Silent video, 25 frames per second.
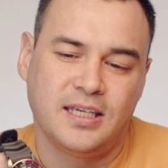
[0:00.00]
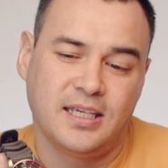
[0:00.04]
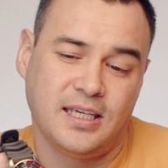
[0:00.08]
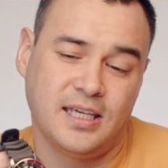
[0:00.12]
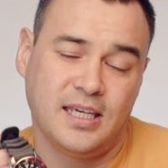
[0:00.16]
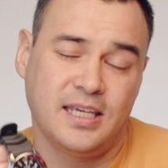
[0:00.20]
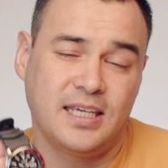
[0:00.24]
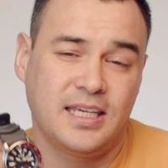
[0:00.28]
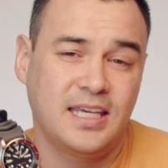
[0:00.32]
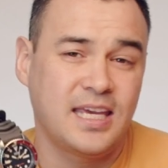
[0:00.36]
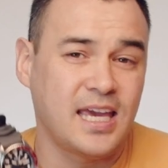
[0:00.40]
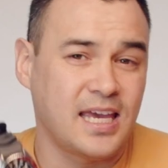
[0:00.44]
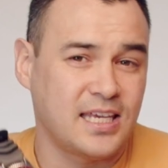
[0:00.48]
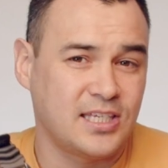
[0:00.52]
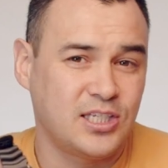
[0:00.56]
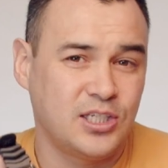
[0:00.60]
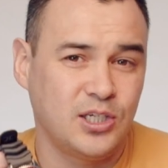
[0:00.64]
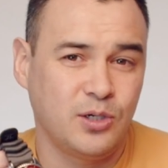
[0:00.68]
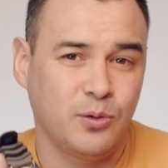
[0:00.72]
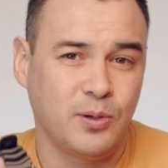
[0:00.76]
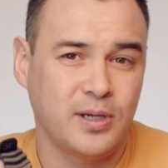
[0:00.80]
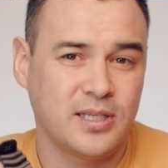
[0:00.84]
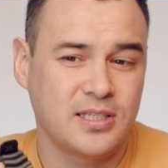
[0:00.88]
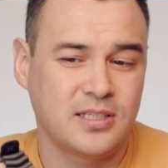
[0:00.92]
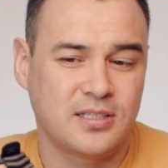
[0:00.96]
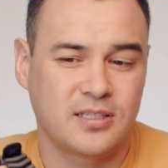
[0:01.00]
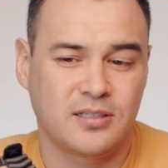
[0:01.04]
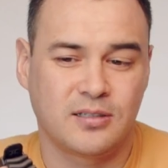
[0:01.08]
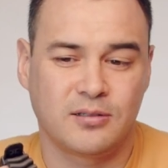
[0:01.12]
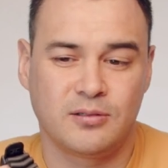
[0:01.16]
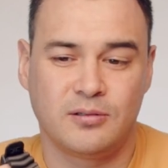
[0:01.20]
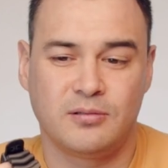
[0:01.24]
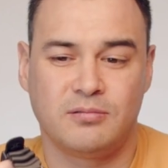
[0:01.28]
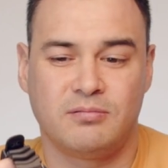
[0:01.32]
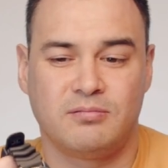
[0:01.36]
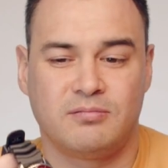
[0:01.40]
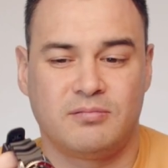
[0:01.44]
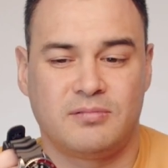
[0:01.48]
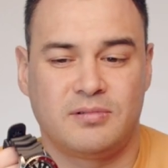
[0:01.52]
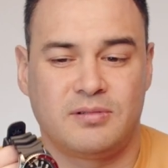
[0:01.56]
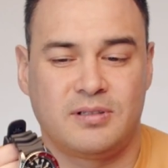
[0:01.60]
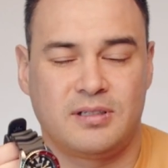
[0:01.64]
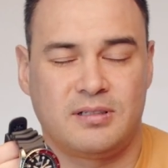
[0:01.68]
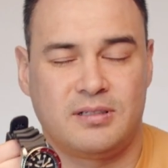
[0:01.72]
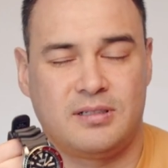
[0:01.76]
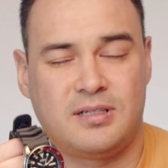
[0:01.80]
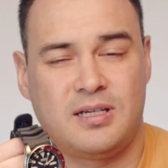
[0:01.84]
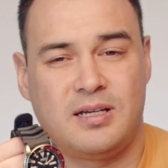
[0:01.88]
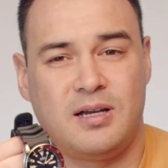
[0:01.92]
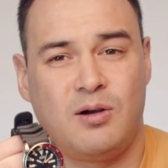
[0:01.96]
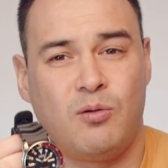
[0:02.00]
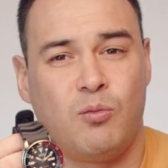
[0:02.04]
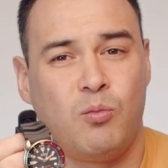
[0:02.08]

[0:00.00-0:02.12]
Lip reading: it gets you into a